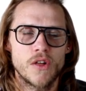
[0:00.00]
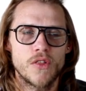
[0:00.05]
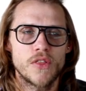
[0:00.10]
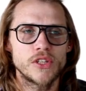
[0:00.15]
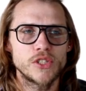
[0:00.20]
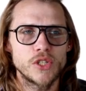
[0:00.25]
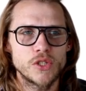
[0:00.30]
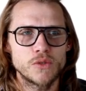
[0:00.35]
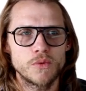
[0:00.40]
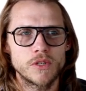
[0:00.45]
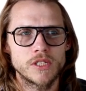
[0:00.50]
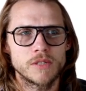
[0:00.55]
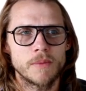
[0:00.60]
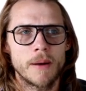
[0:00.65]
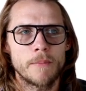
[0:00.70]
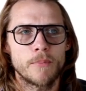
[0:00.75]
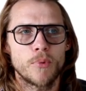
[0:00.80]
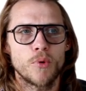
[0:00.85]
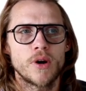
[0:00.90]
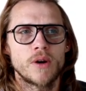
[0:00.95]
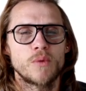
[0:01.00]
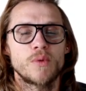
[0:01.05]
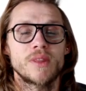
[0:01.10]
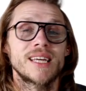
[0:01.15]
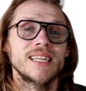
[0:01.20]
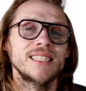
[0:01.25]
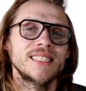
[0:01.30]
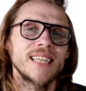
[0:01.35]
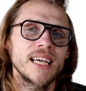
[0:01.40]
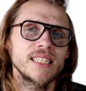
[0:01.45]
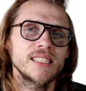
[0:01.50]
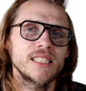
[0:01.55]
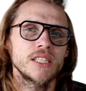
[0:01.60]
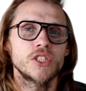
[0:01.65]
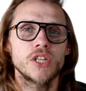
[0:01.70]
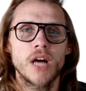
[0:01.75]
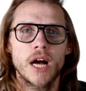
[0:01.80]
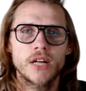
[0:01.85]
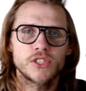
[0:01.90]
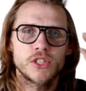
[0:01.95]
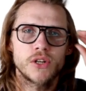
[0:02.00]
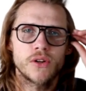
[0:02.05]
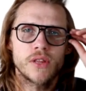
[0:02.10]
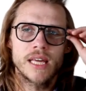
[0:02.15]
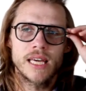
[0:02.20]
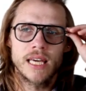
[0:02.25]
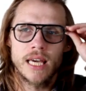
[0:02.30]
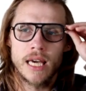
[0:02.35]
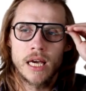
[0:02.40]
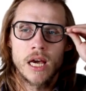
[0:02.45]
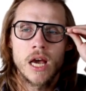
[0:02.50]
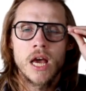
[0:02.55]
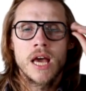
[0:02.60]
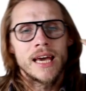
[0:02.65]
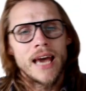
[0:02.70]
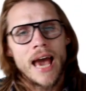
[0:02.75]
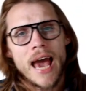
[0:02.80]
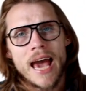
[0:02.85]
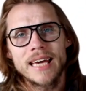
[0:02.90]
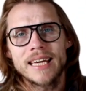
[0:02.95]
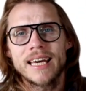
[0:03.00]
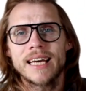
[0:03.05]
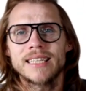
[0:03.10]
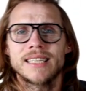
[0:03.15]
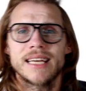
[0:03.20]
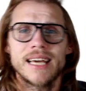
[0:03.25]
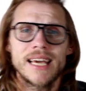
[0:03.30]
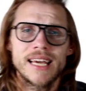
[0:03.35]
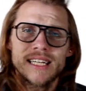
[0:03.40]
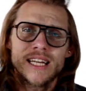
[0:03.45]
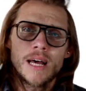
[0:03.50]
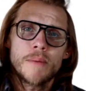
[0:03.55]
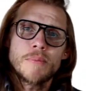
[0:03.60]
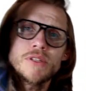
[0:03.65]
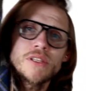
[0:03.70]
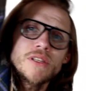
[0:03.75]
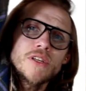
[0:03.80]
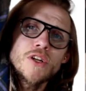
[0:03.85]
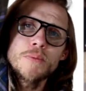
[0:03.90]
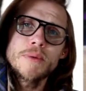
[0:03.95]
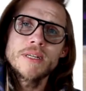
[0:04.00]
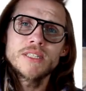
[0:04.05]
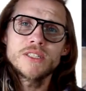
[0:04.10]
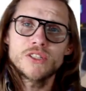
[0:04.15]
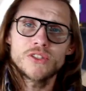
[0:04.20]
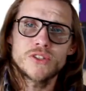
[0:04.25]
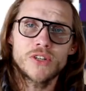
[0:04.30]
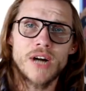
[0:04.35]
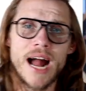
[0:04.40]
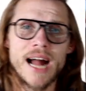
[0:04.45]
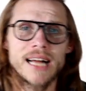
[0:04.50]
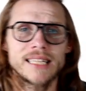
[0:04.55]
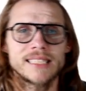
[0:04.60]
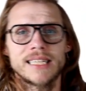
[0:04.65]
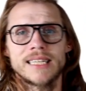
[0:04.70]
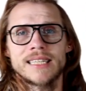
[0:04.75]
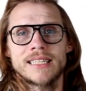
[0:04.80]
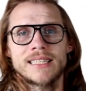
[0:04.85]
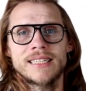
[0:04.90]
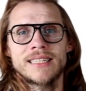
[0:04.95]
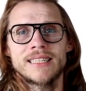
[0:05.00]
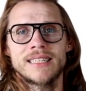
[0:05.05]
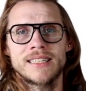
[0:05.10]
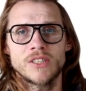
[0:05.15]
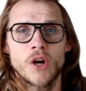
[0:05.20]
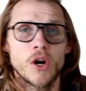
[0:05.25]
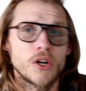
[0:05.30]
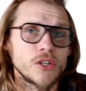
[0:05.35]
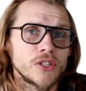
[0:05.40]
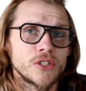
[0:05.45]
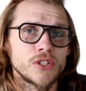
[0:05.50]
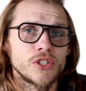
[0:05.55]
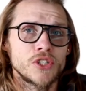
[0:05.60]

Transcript: this was my point. With contested shots, you're thinking, hey, he gets a hand up. It's a little bit distracting. It's harder to